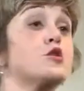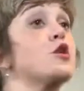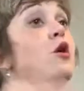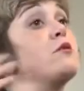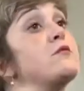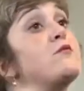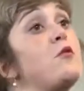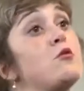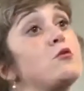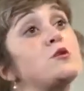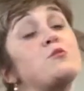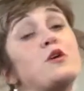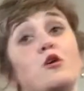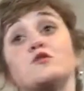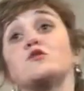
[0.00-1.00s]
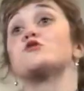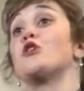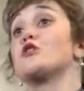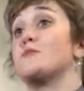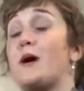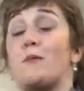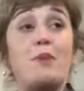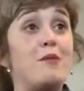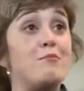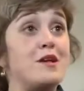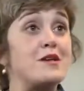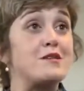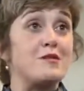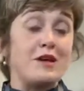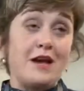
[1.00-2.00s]
Going forward, we also talked about
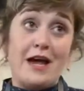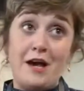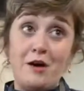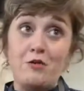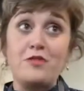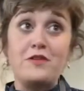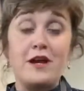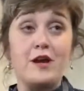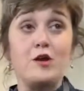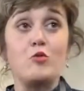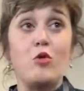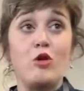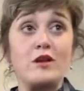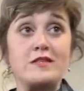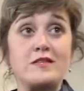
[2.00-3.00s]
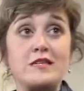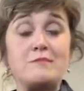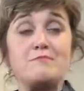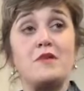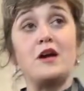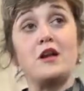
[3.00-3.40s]
public health and air quality,